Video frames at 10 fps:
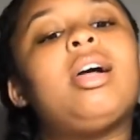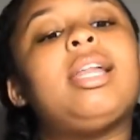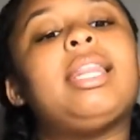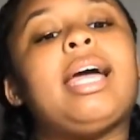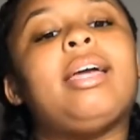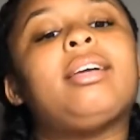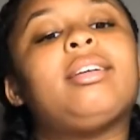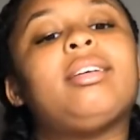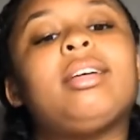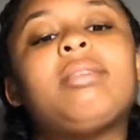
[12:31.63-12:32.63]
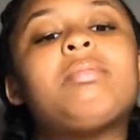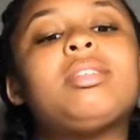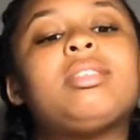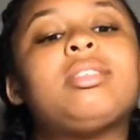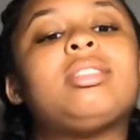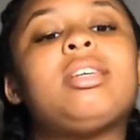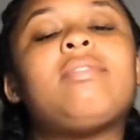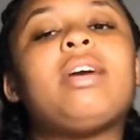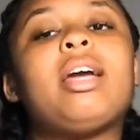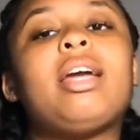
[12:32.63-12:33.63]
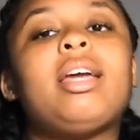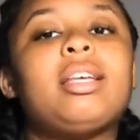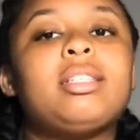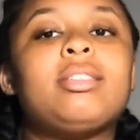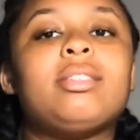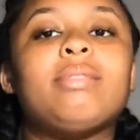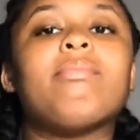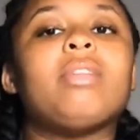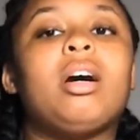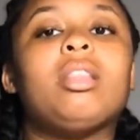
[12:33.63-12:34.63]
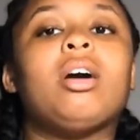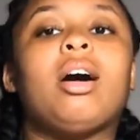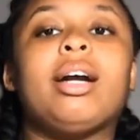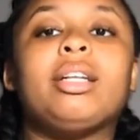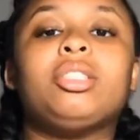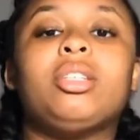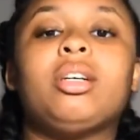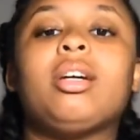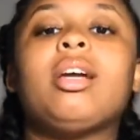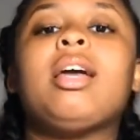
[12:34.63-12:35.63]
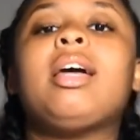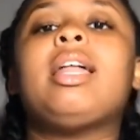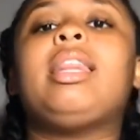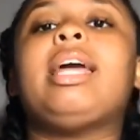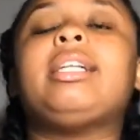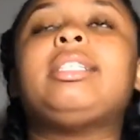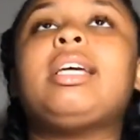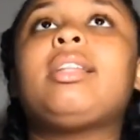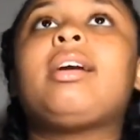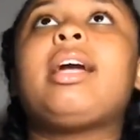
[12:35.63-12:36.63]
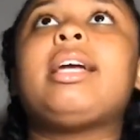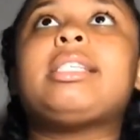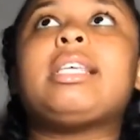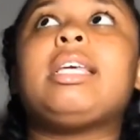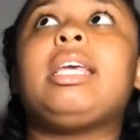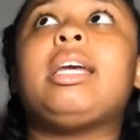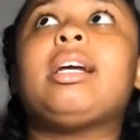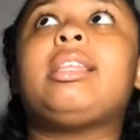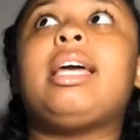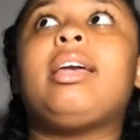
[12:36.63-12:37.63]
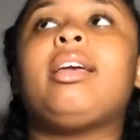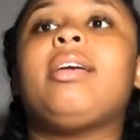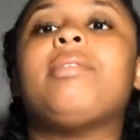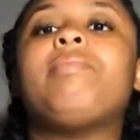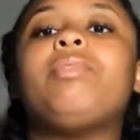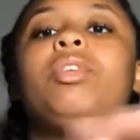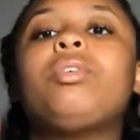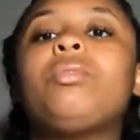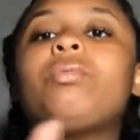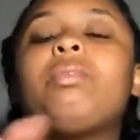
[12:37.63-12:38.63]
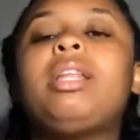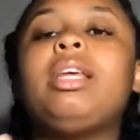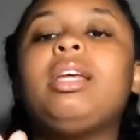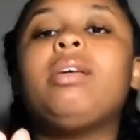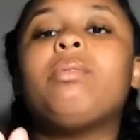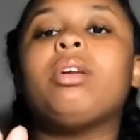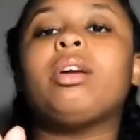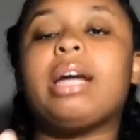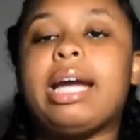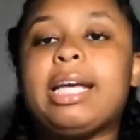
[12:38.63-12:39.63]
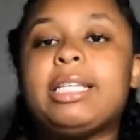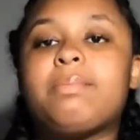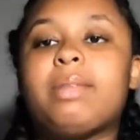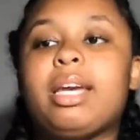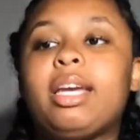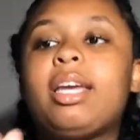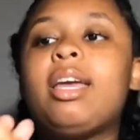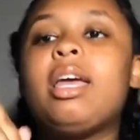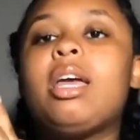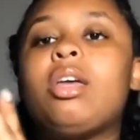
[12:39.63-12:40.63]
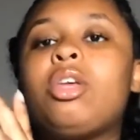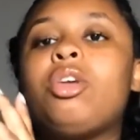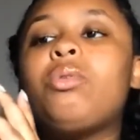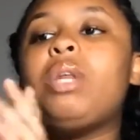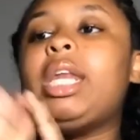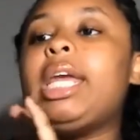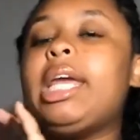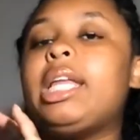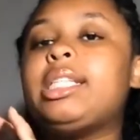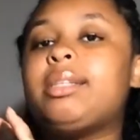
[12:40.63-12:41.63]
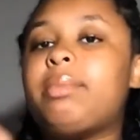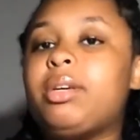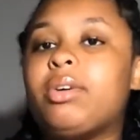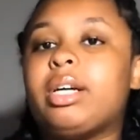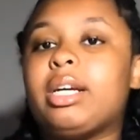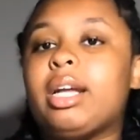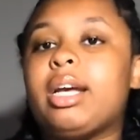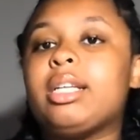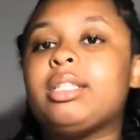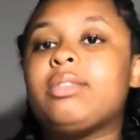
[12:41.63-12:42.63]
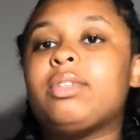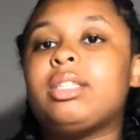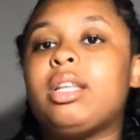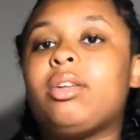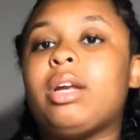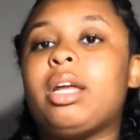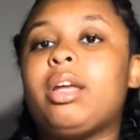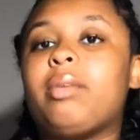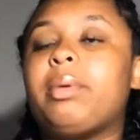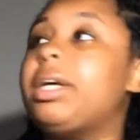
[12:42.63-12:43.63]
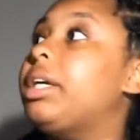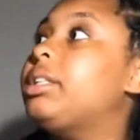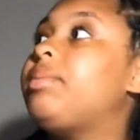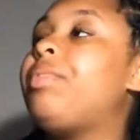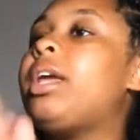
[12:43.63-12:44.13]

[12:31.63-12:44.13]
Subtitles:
Like, 10th grade is the hardest year. Like, 10th grade is a year, like, you really want to grasp. Like, you need to be organized for 10th grade year, because